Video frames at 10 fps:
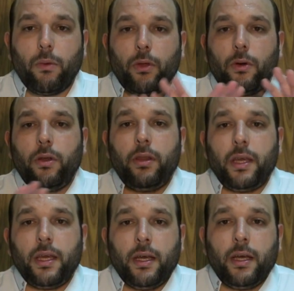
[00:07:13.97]
With all
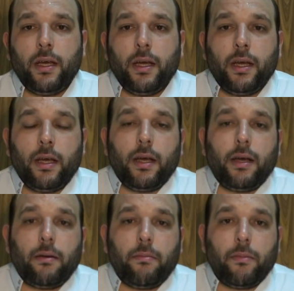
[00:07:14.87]
the
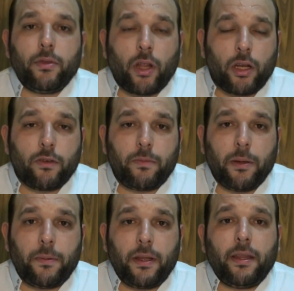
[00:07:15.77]
knowledge of
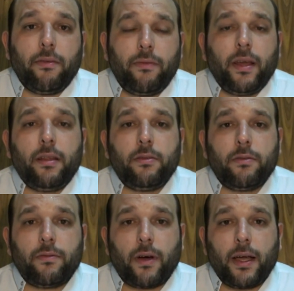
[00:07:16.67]
people, they fail
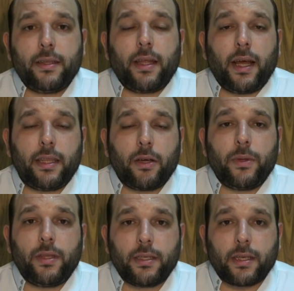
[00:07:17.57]
to find an
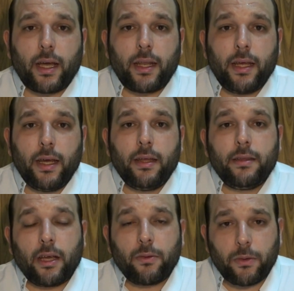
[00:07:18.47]
adequate design
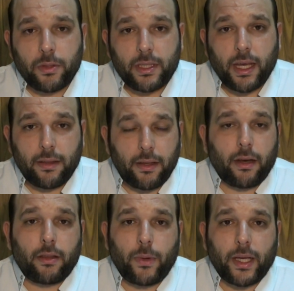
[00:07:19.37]
that would withstand
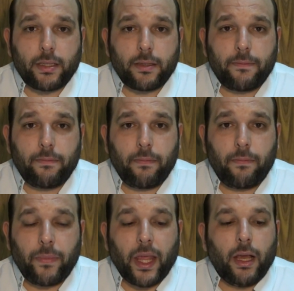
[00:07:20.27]
earthquakes.
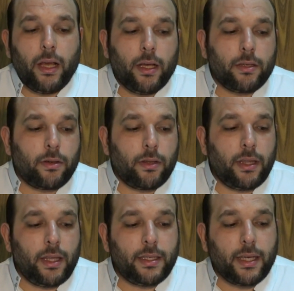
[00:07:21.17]
So
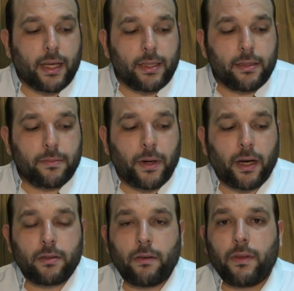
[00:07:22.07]
in the second
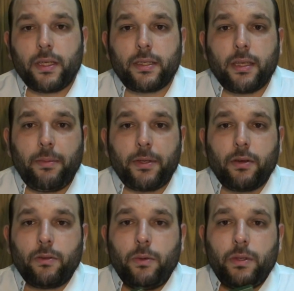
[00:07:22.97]
part of this
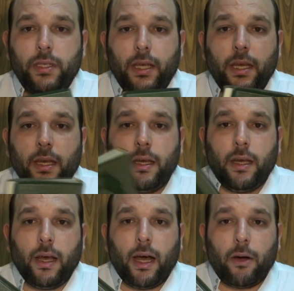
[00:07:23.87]
episode, we'll see
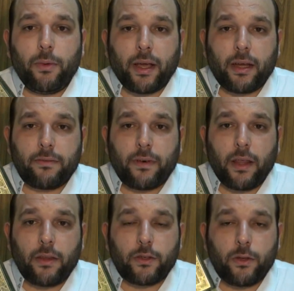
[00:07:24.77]
how we can
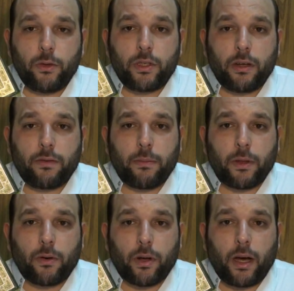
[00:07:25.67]
find the solution
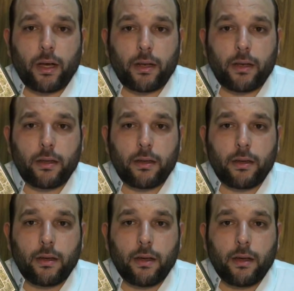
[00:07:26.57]
from the Quran
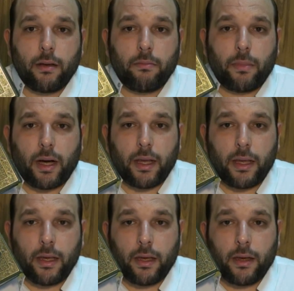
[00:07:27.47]

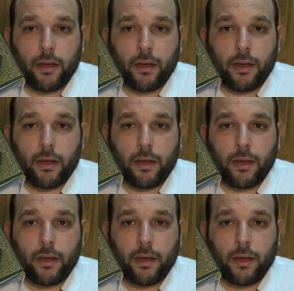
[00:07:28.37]
by